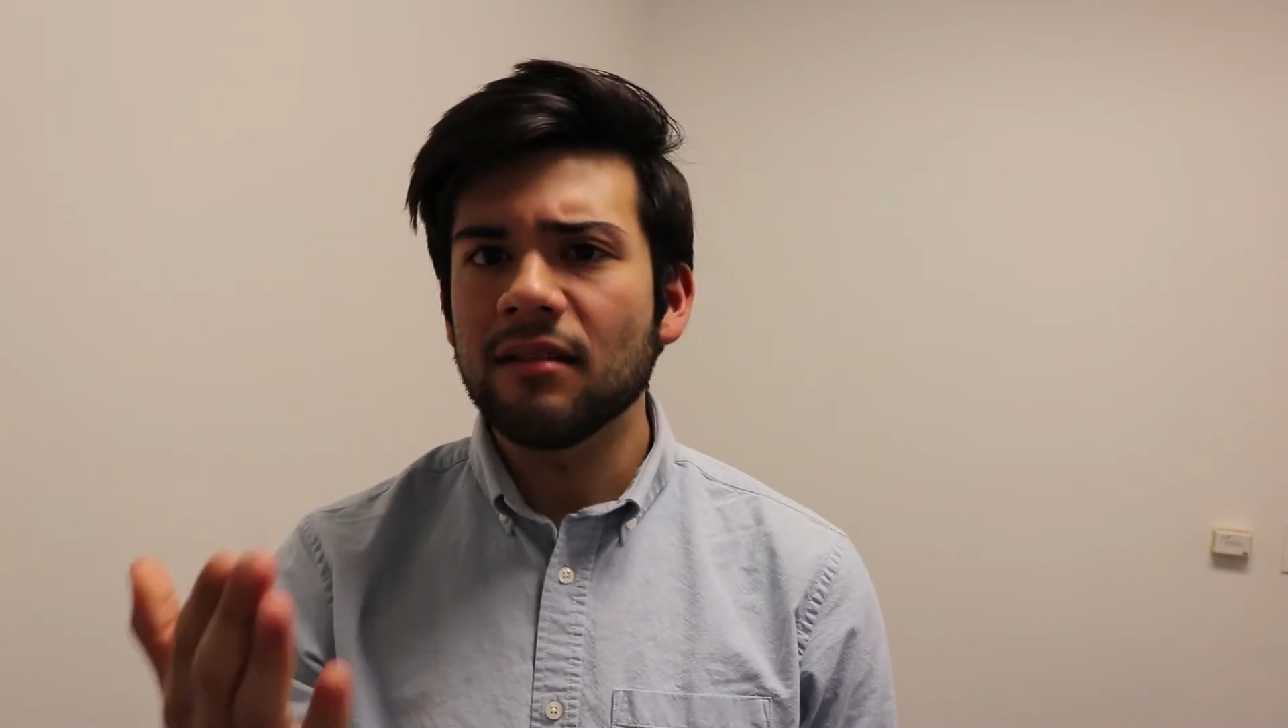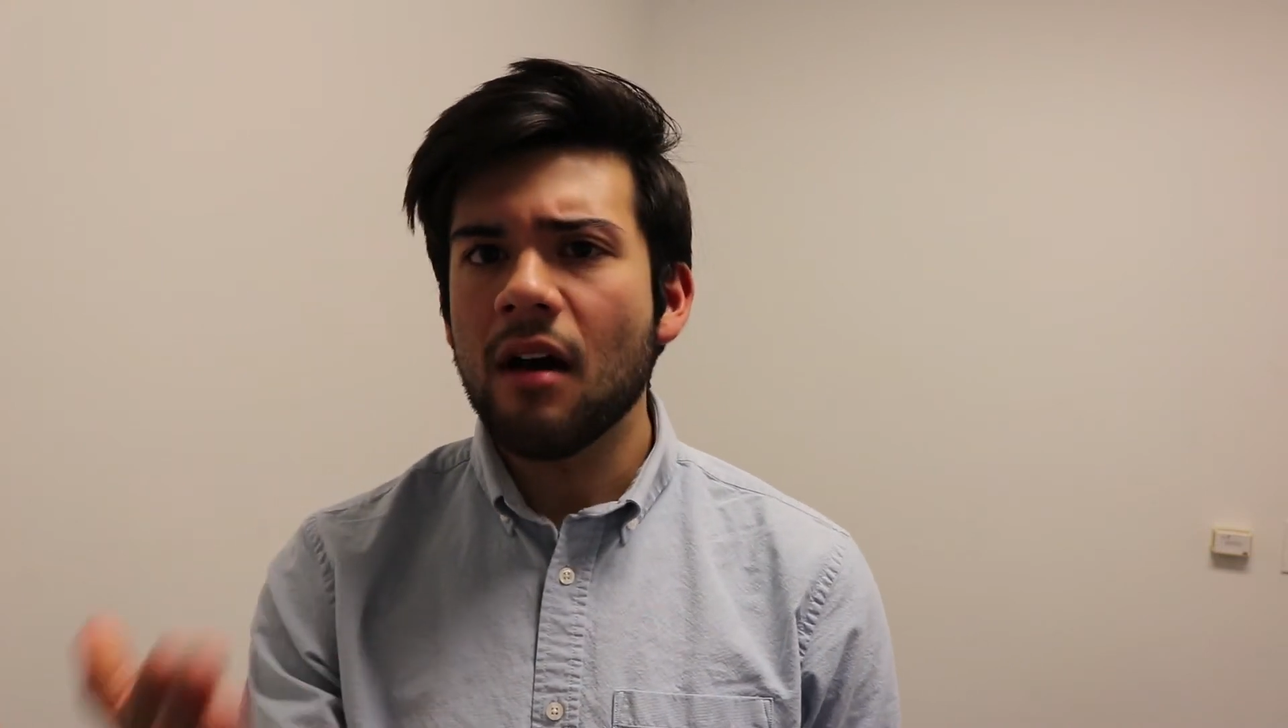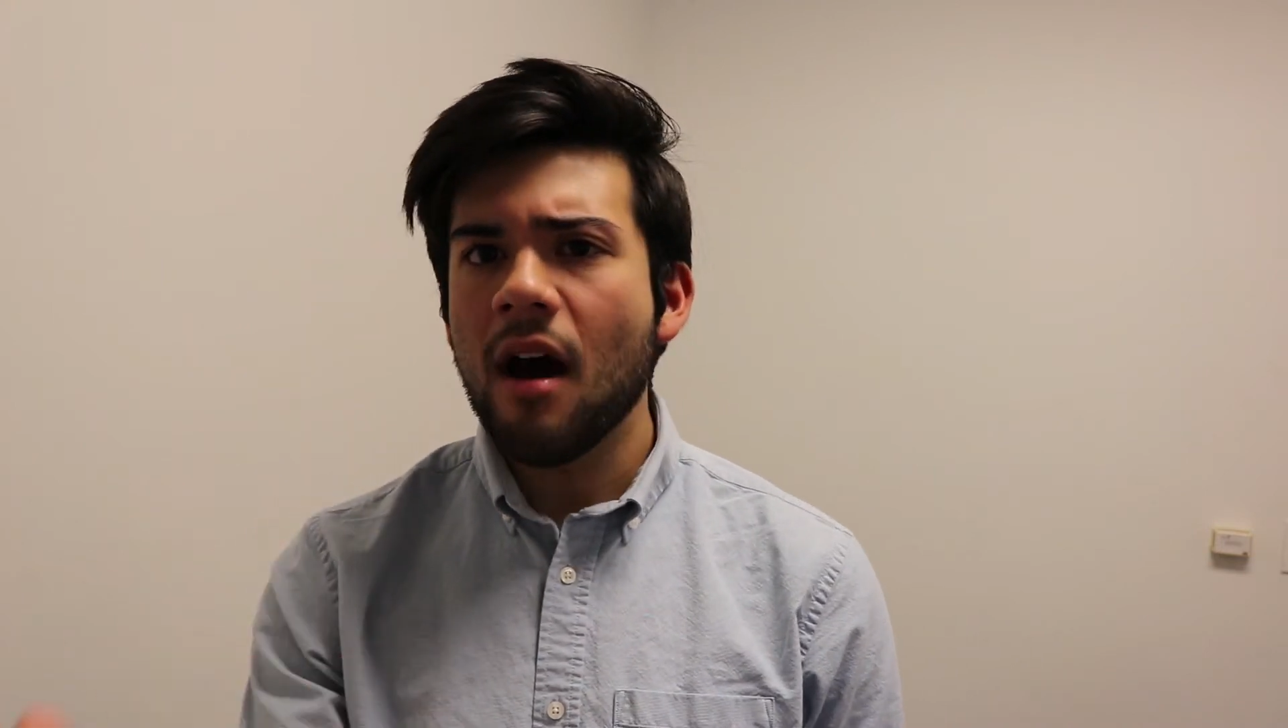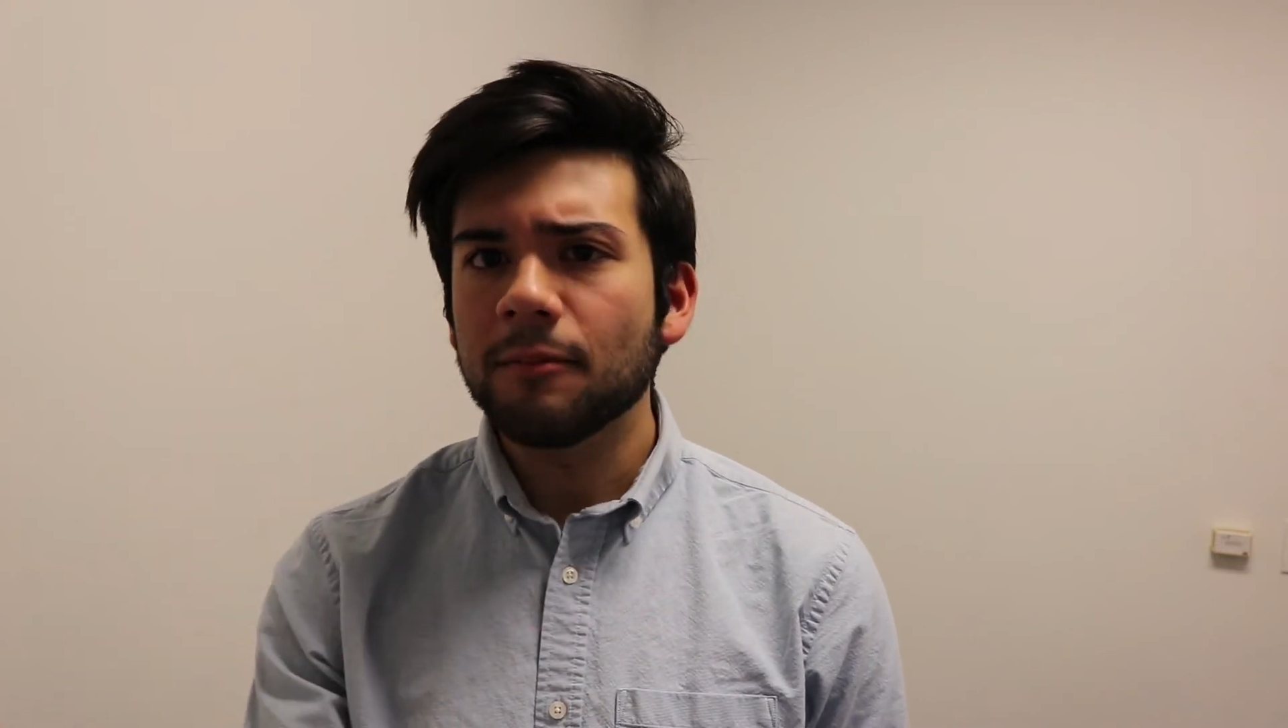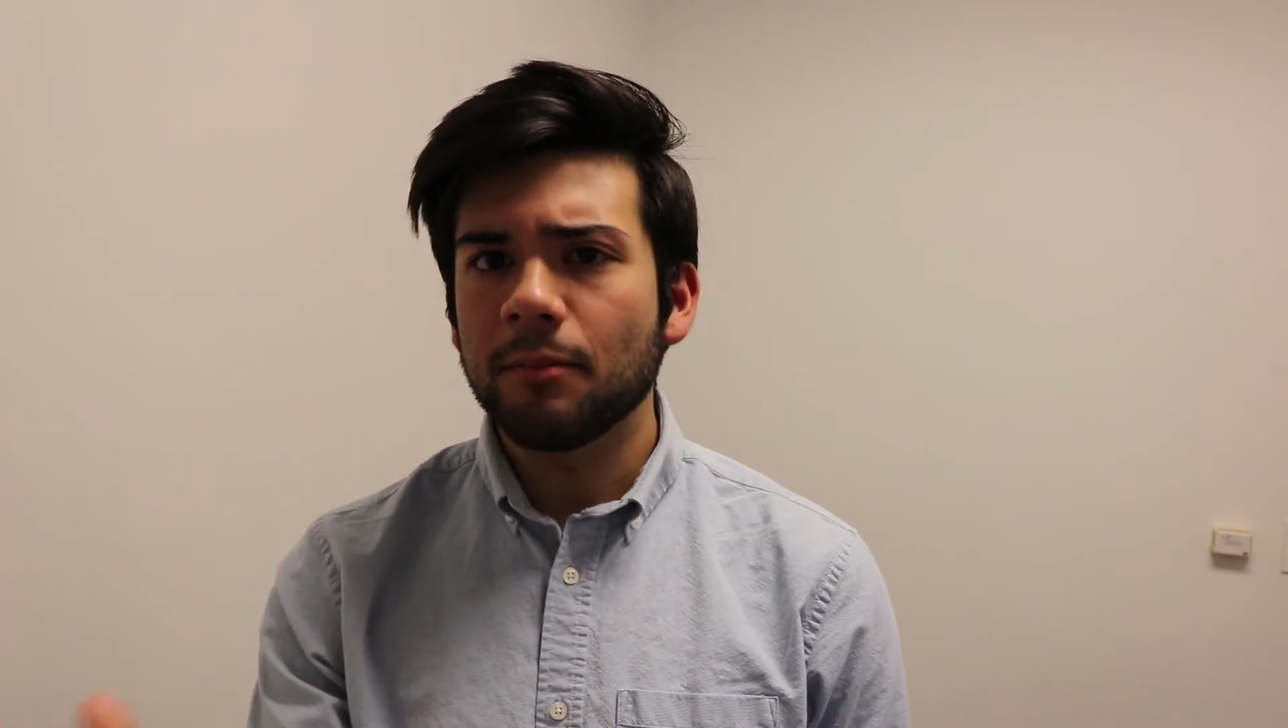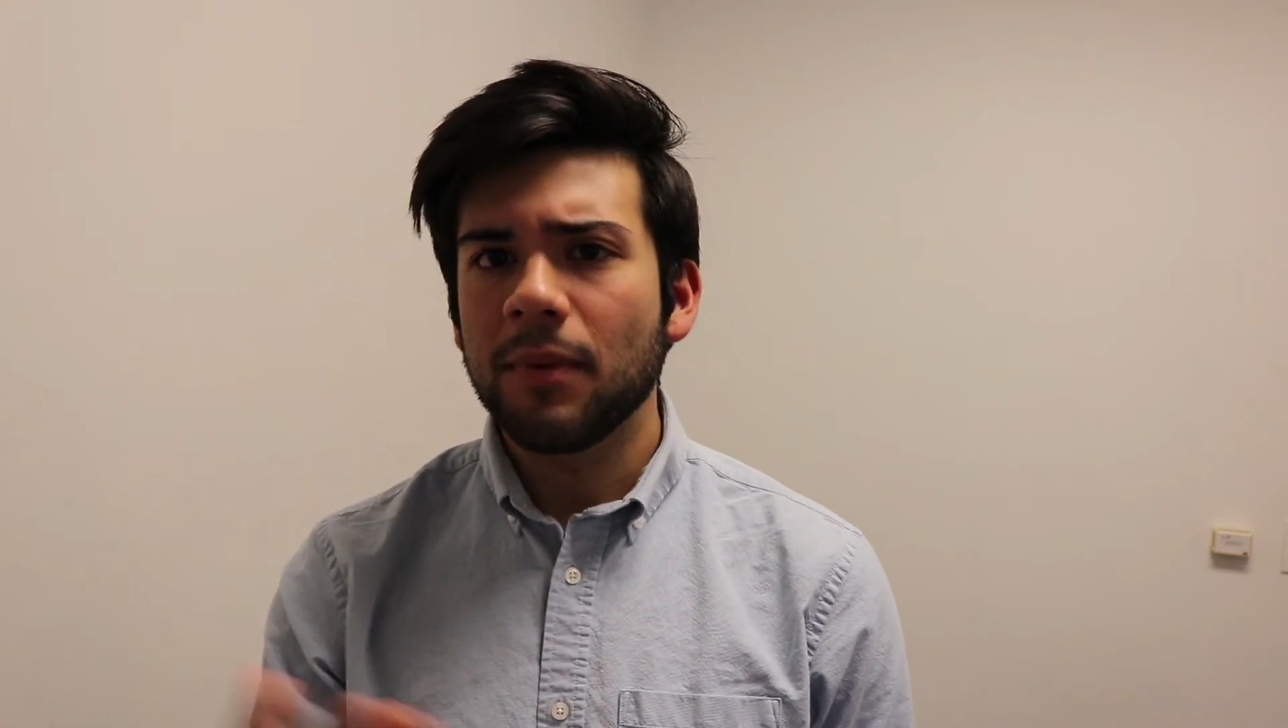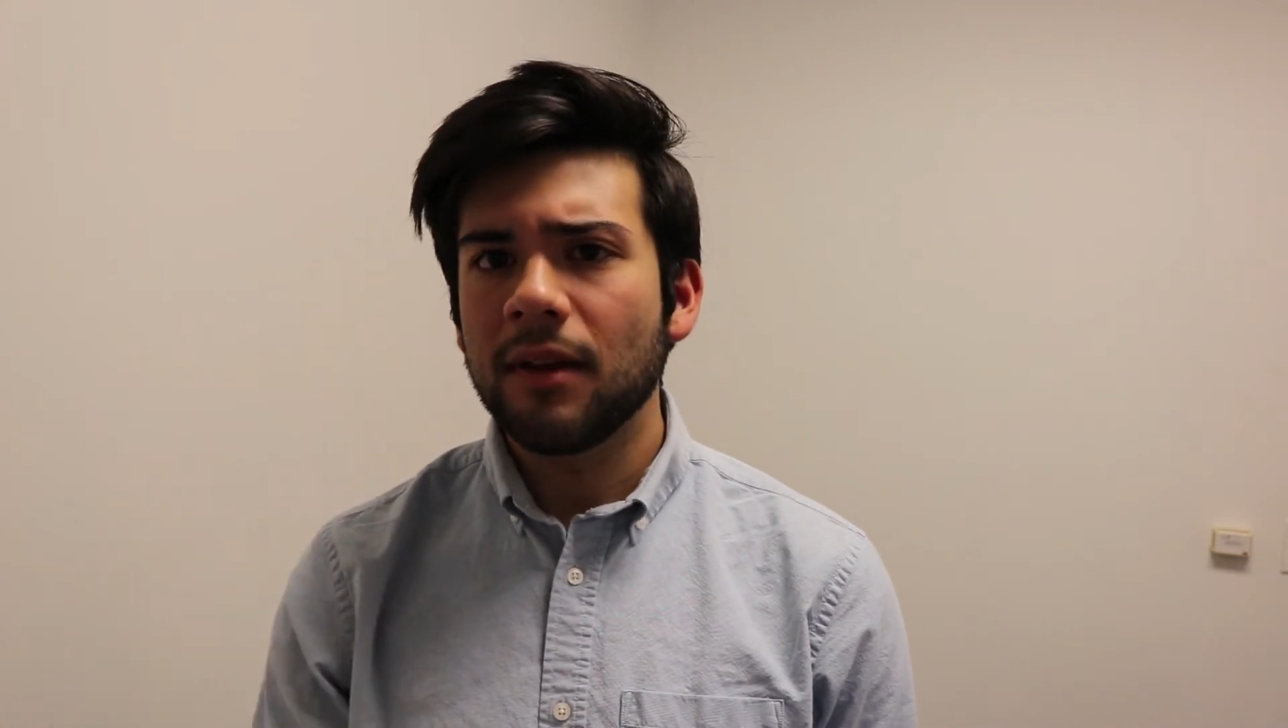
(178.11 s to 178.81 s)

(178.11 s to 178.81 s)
not be